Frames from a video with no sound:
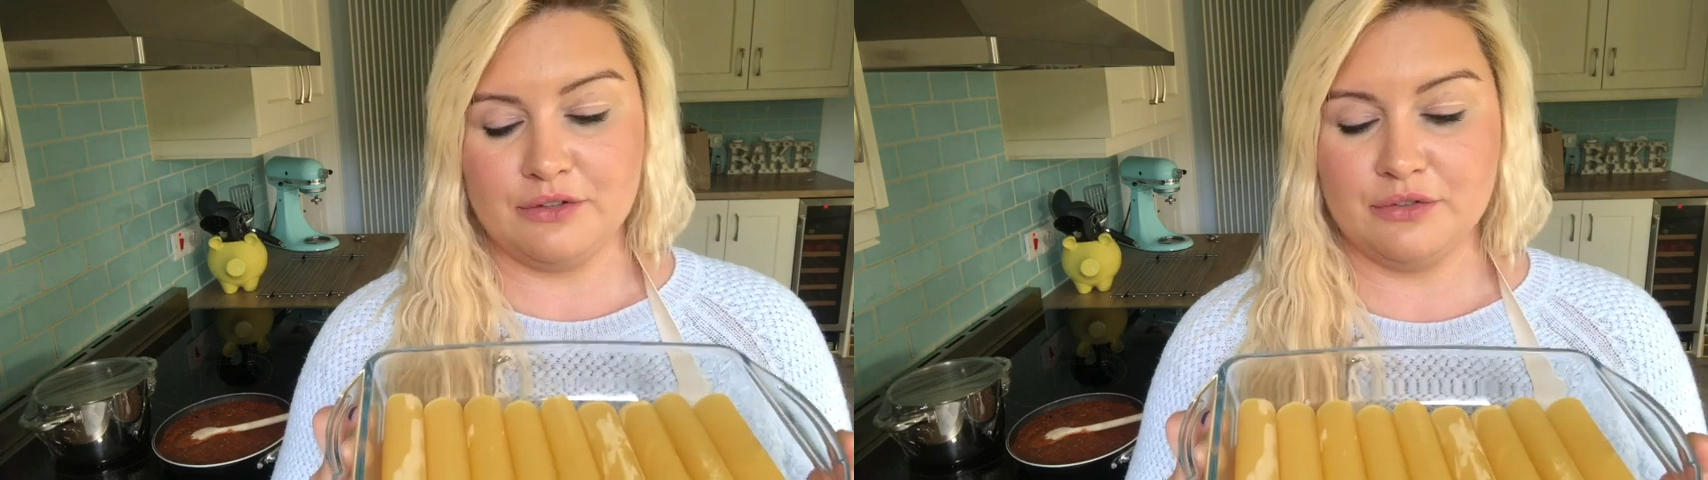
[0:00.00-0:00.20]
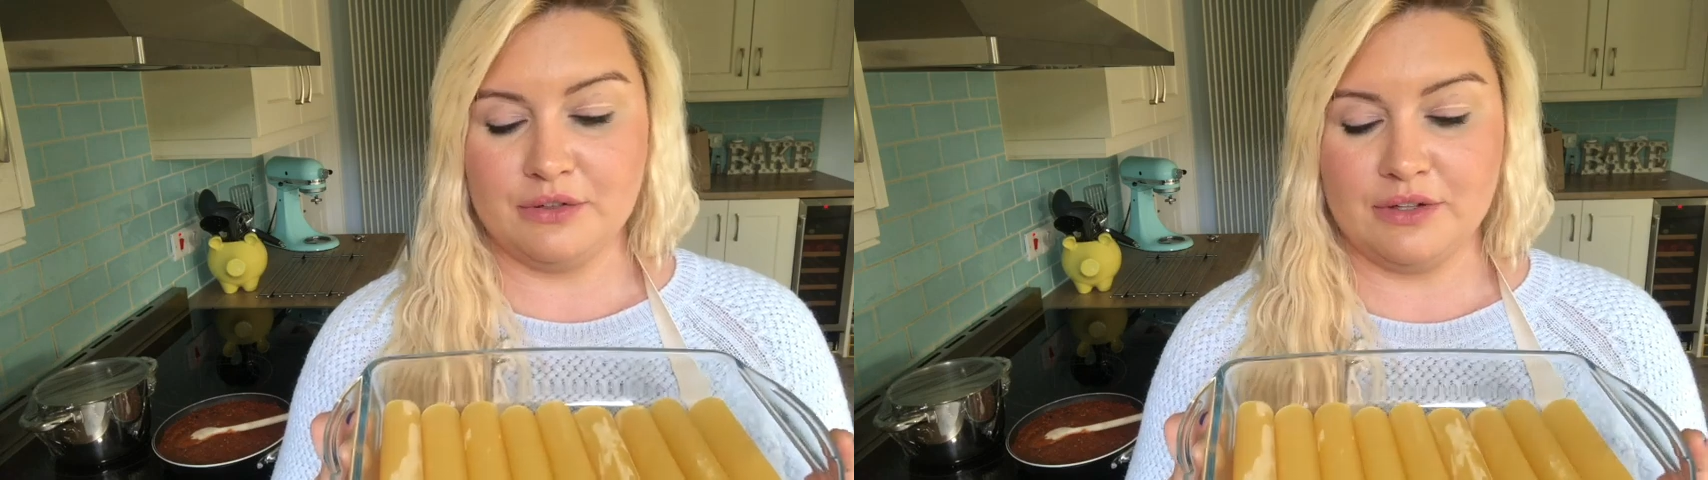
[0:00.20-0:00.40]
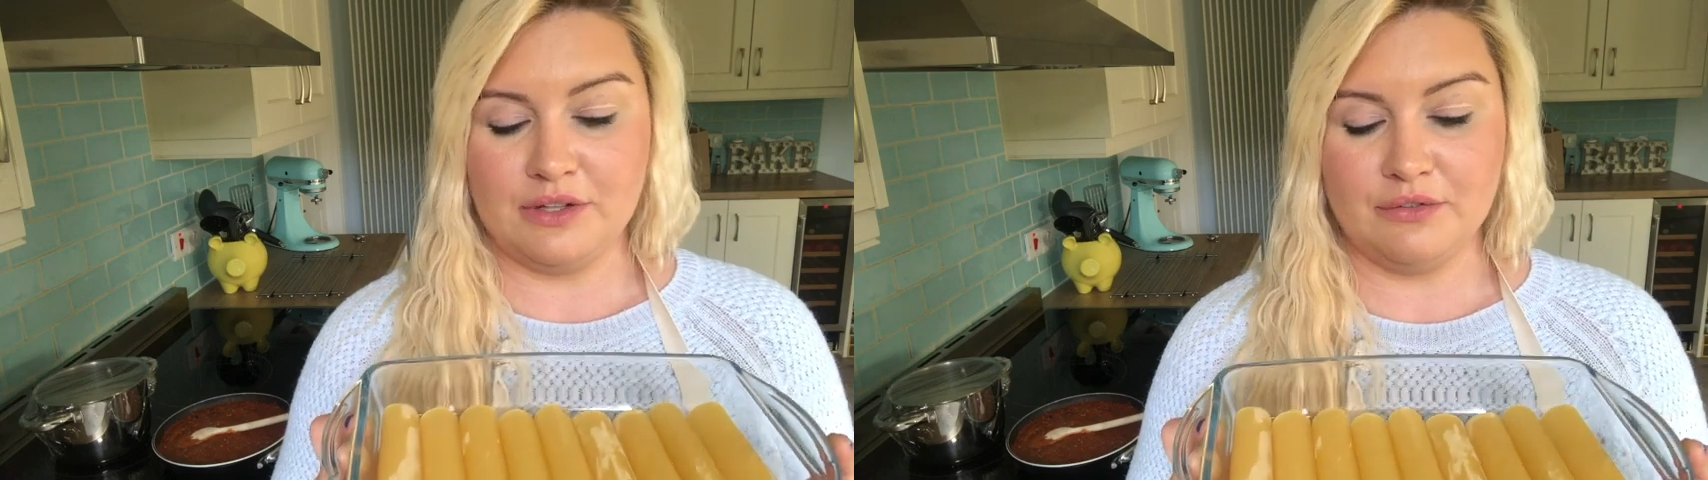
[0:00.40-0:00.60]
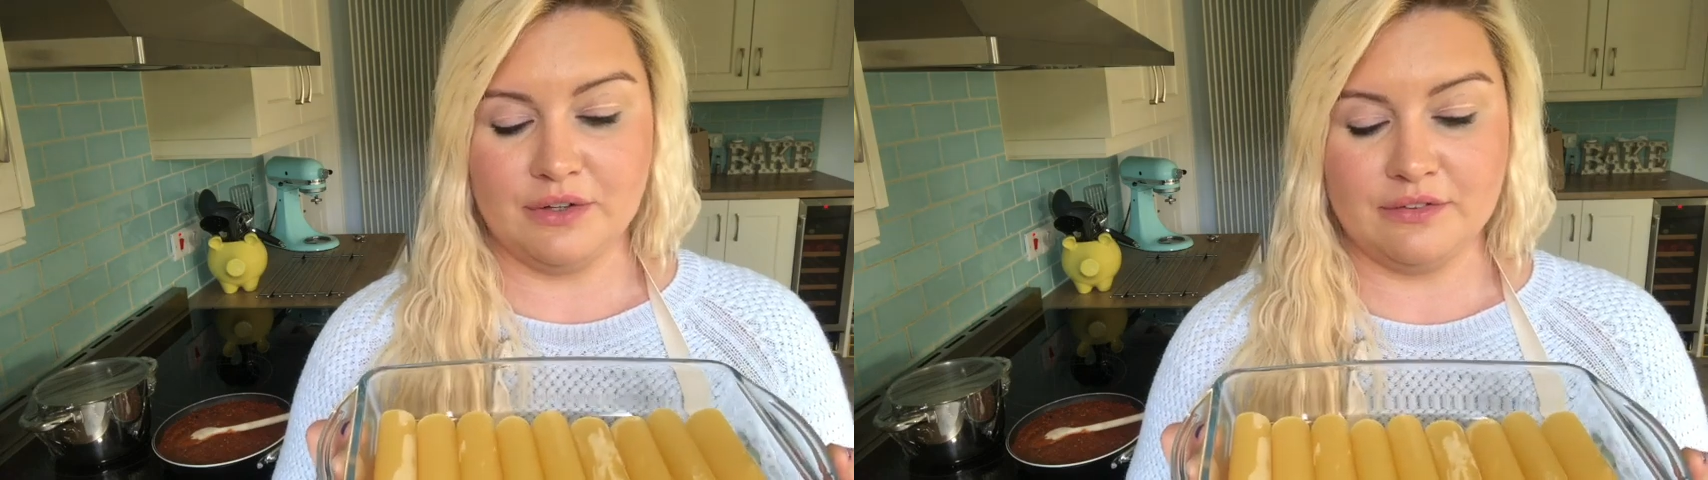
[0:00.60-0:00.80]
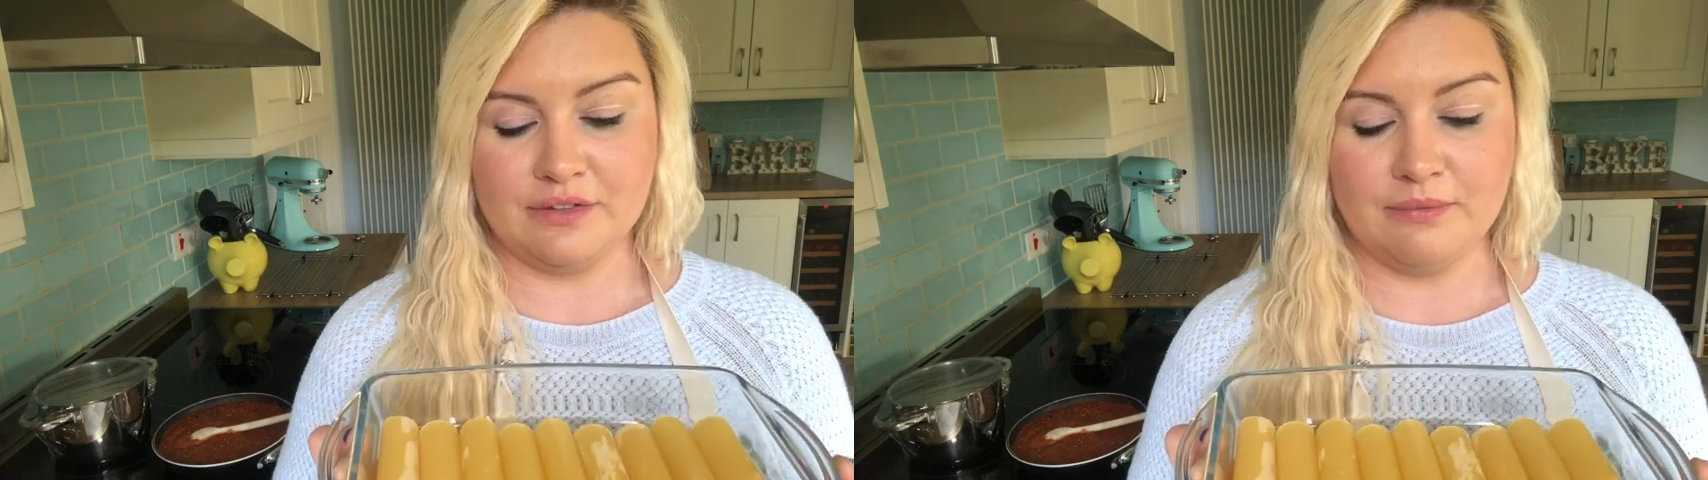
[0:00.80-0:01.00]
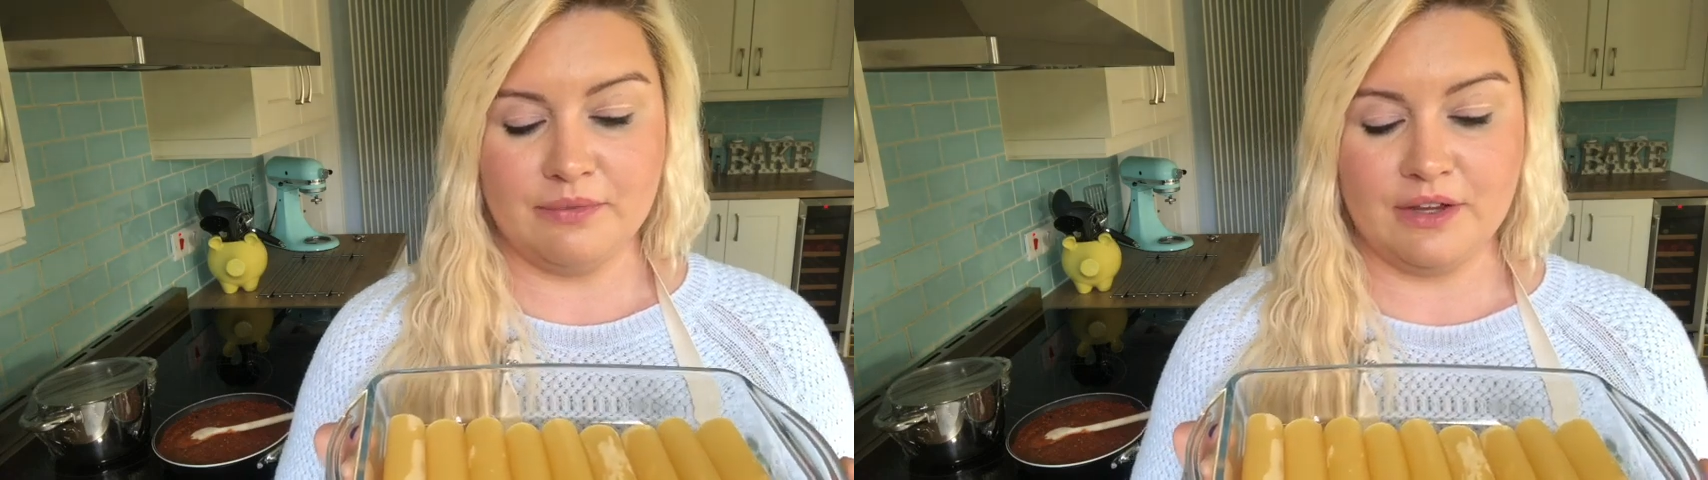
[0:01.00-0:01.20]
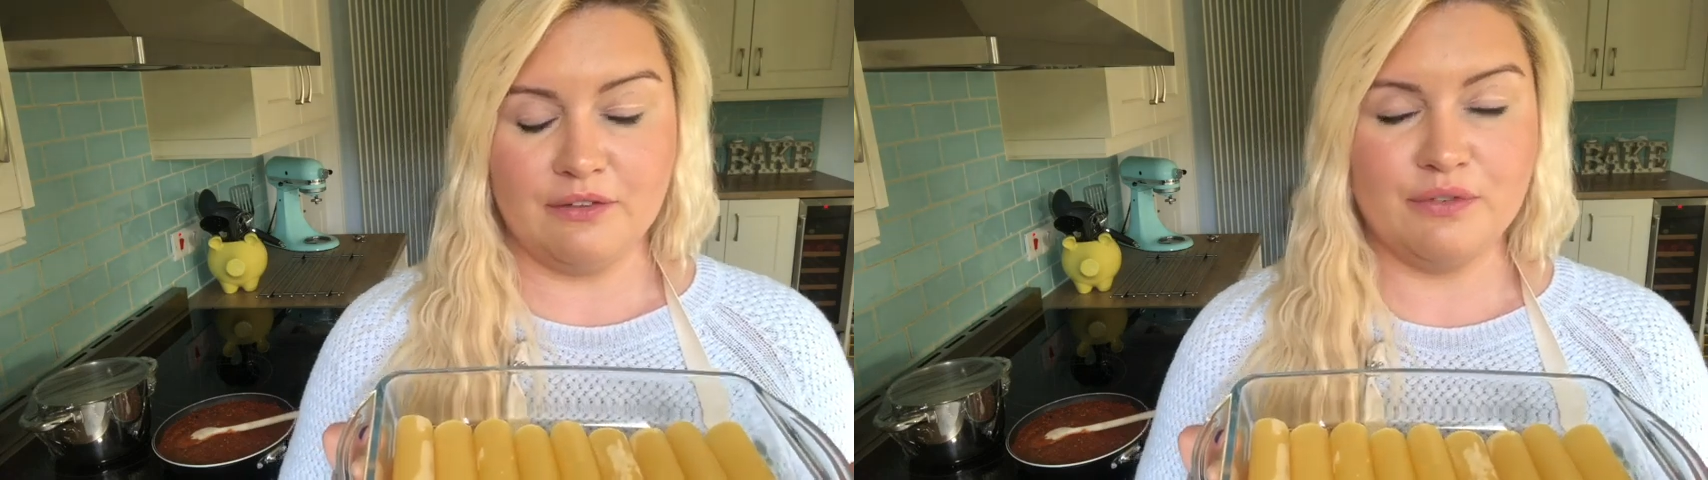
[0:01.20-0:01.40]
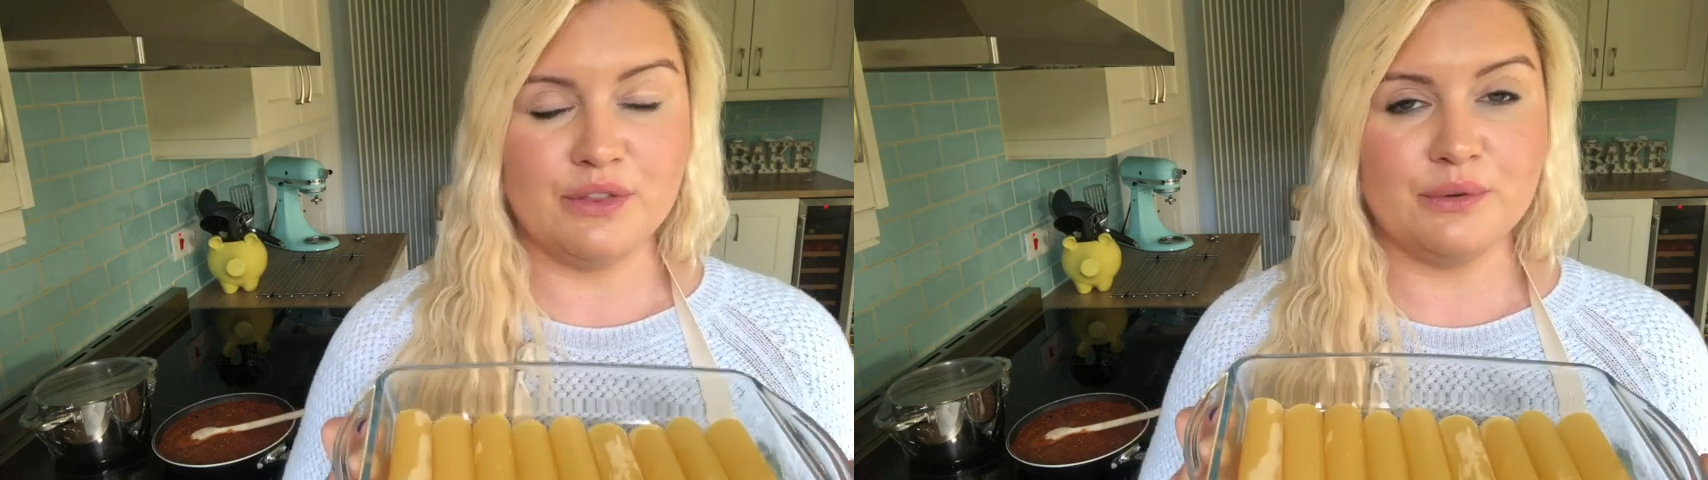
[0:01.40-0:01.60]
sure that you've got something
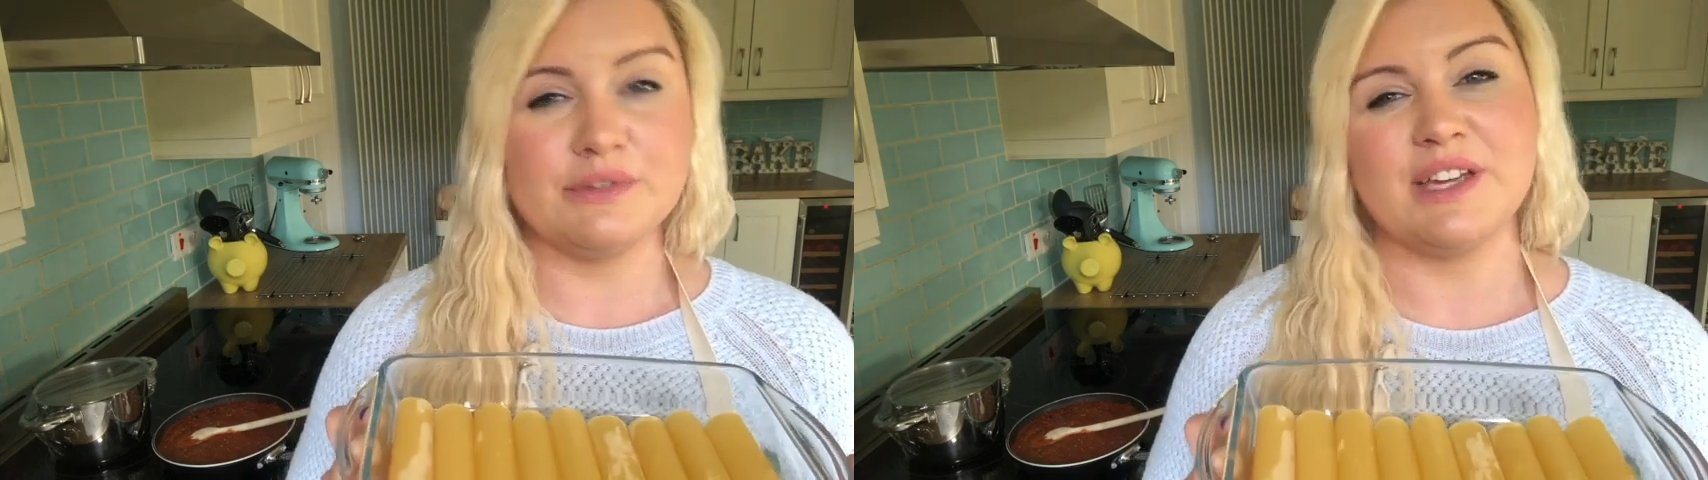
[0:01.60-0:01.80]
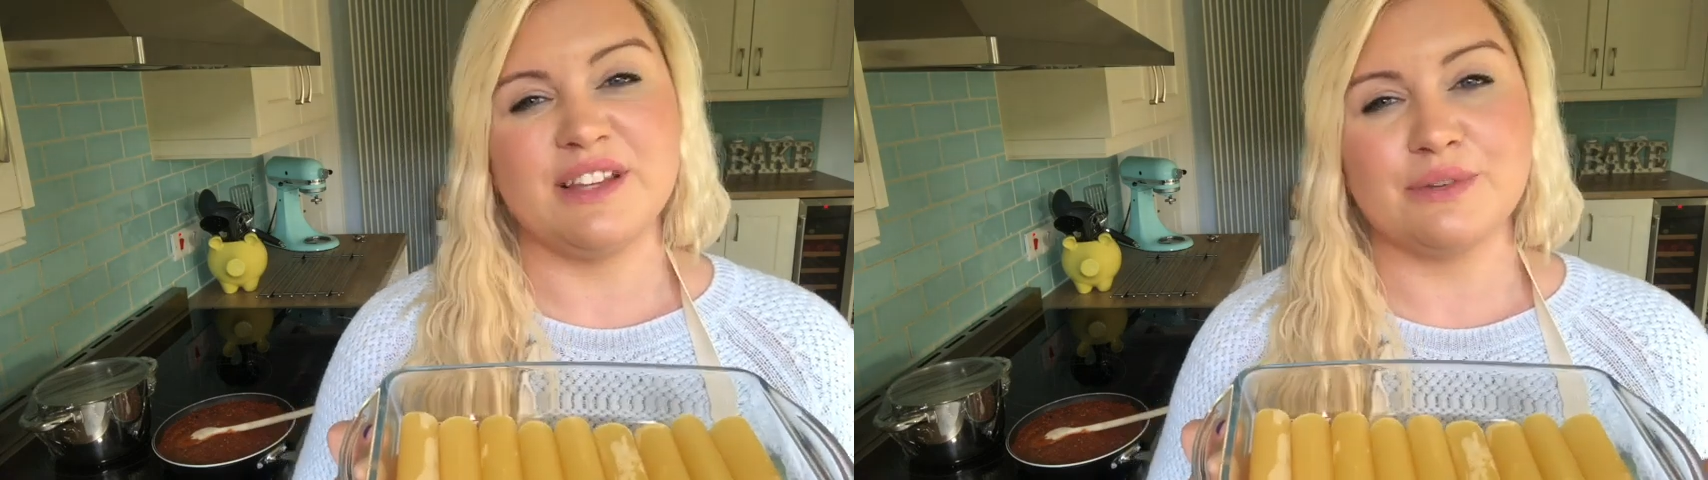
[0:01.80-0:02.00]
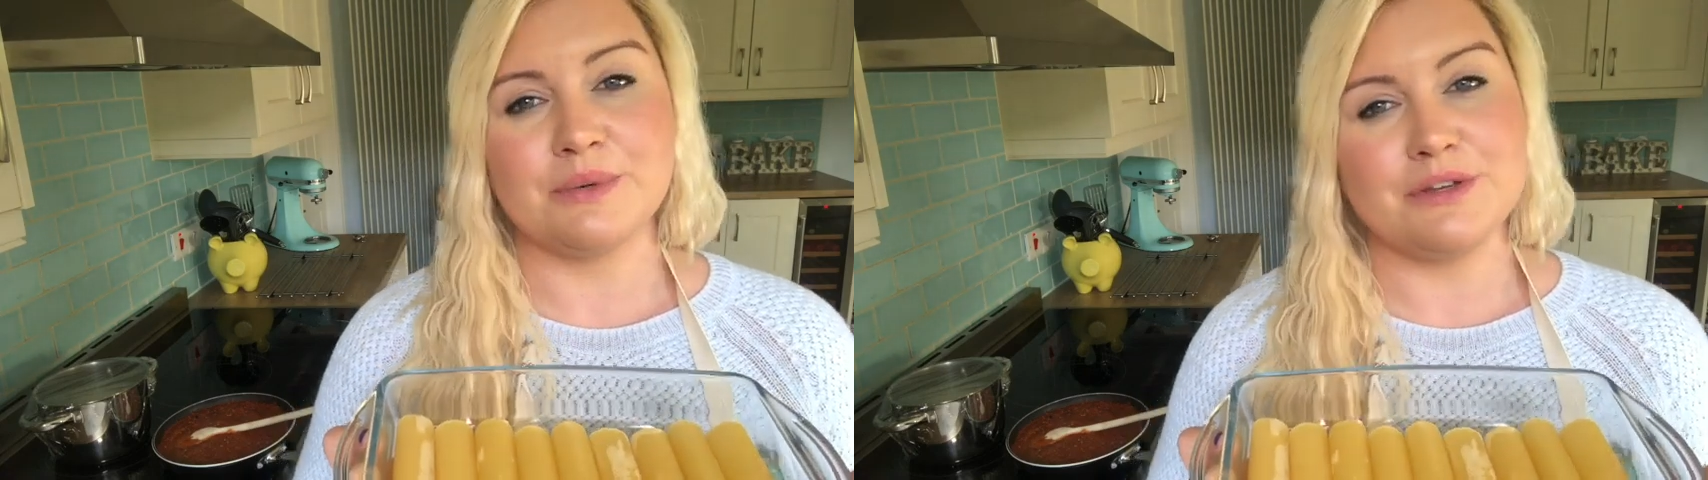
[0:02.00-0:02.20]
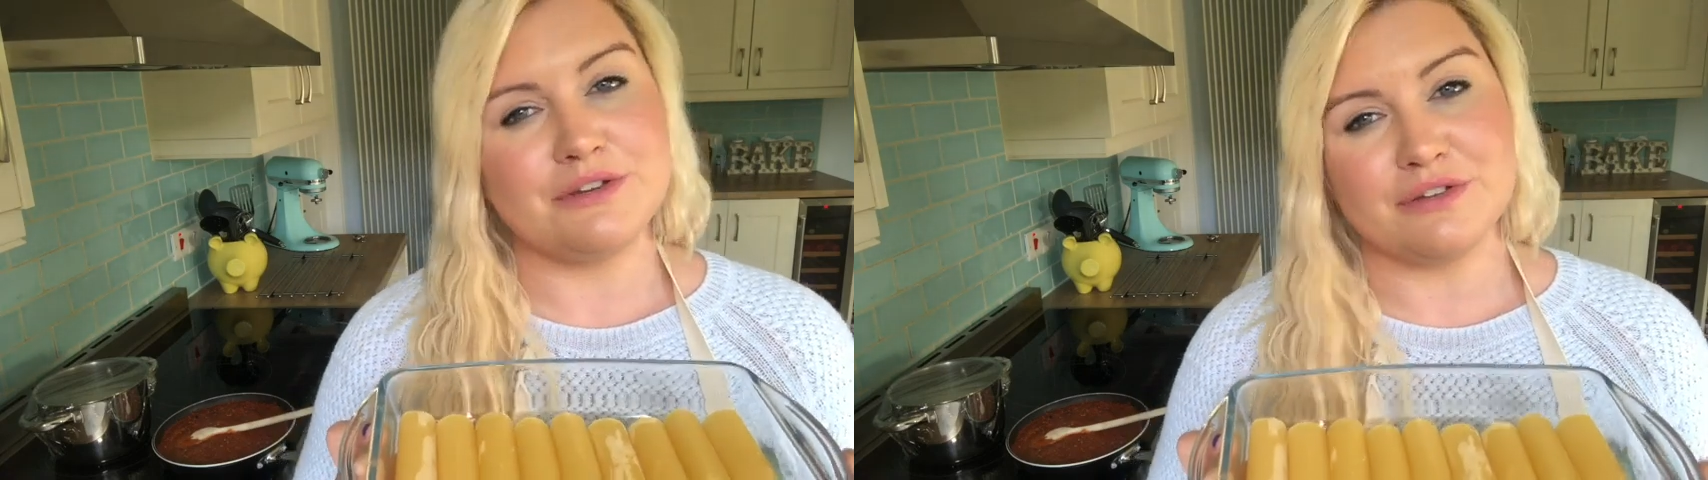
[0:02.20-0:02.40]
for those nights when you